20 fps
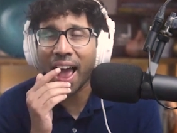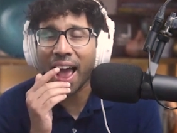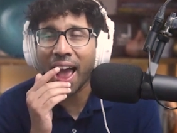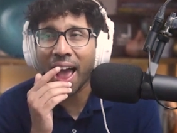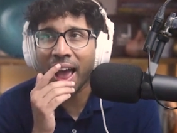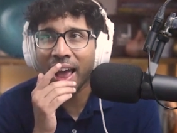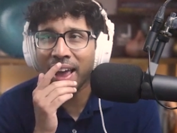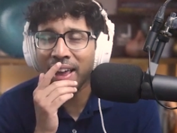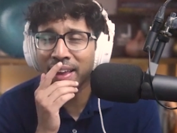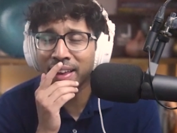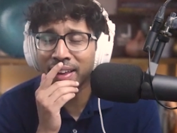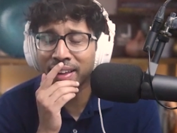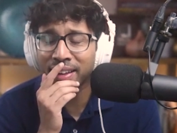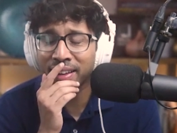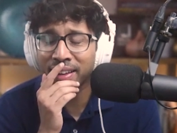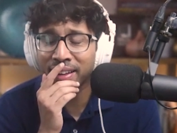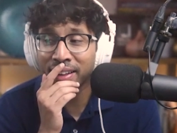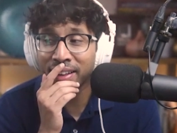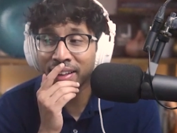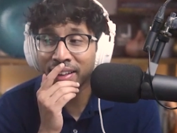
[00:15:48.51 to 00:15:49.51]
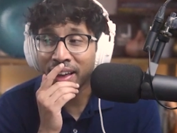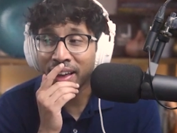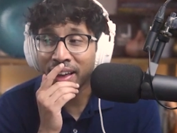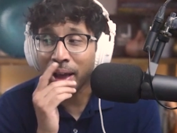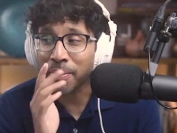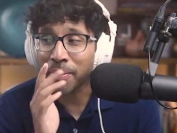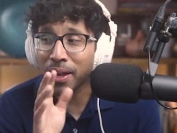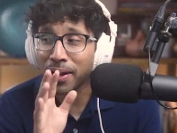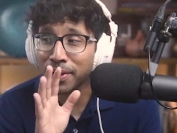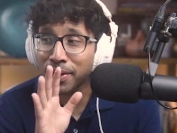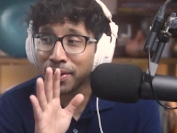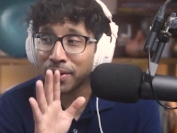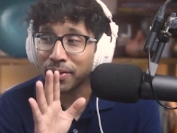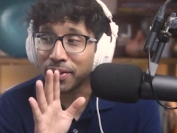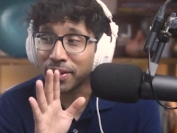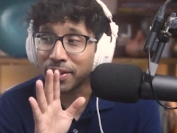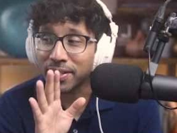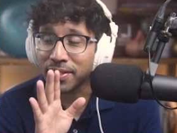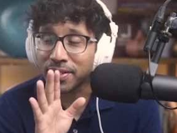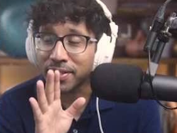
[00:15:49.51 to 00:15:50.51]
I I'm kind of
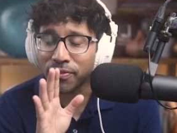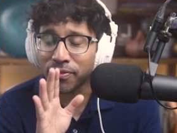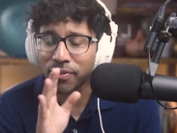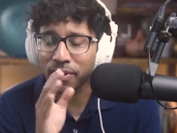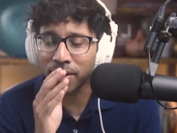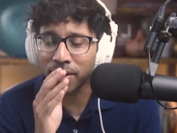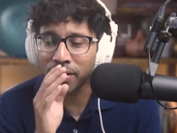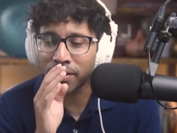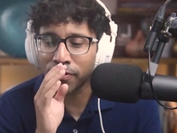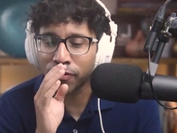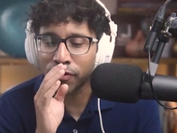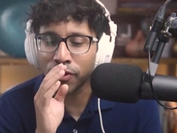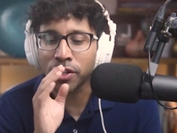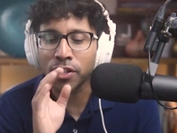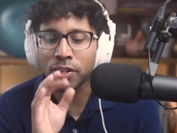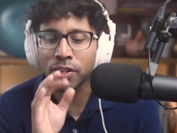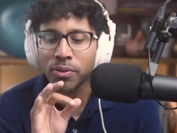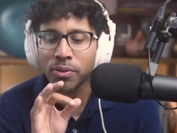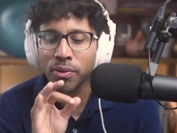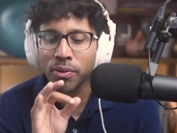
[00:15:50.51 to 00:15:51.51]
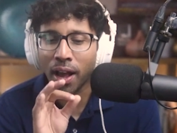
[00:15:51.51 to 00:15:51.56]
curious for you.